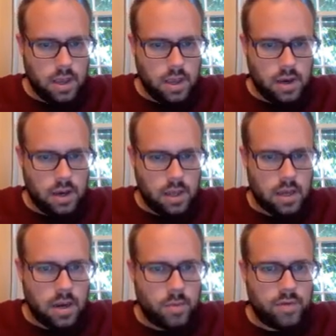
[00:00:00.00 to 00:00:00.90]
Right?
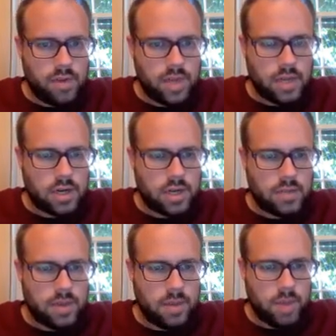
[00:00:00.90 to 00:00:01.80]
The number of
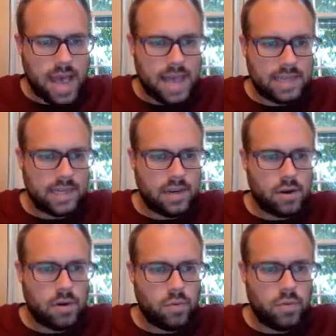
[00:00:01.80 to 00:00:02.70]
electrons being passed
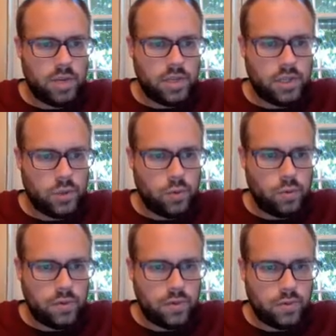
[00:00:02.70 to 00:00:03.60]
here would be
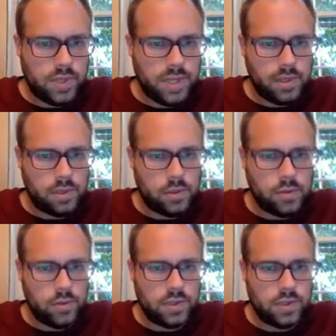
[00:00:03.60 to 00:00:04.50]
2, so zinc
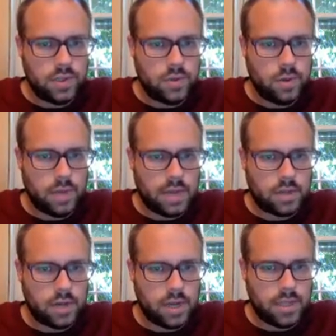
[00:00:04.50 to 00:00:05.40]
loses 2
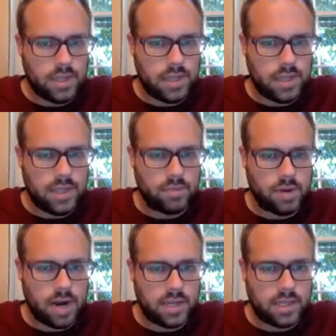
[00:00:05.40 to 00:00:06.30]
electrons in this
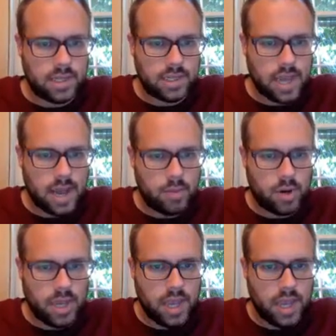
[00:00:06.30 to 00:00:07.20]
process, copper
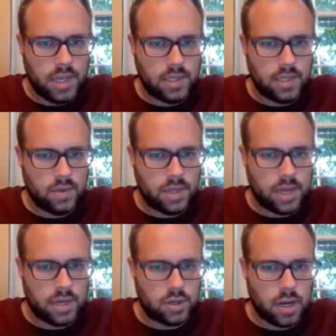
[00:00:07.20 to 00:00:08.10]
gains 2
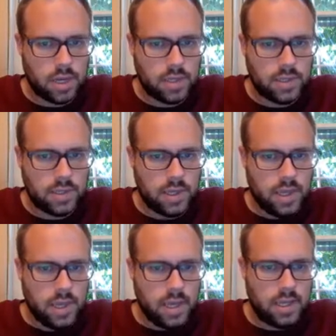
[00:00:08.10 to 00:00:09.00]
electrons
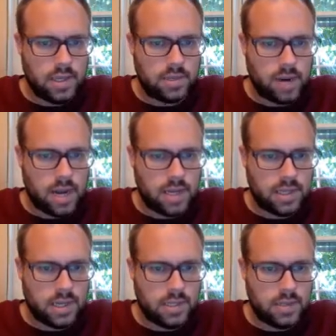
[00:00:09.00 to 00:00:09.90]
in this
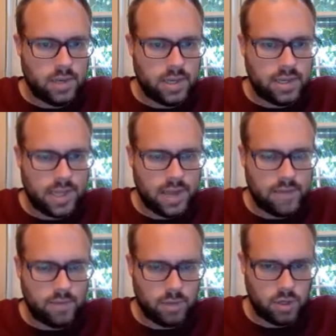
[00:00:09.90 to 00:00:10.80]
process. We can see
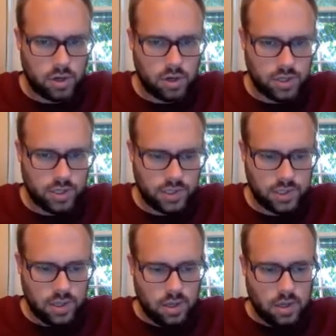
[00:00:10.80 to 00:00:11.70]
that from the charges.
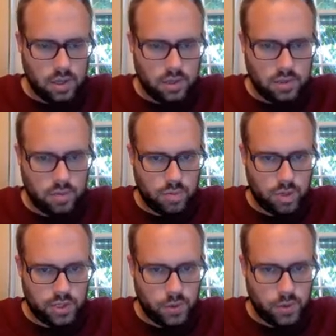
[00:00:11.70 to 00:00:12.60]
So I'd
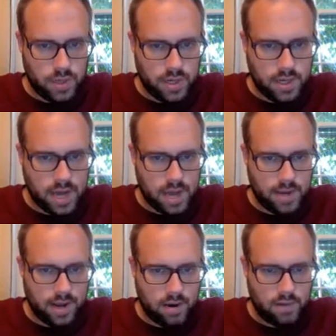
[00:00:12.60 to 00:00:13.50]
put 2 in the
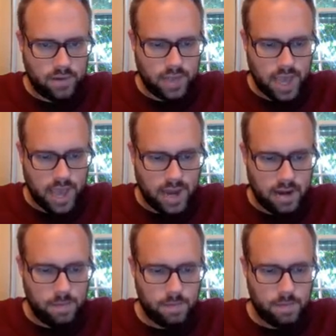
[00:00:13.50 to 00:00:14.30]
denominator for the N,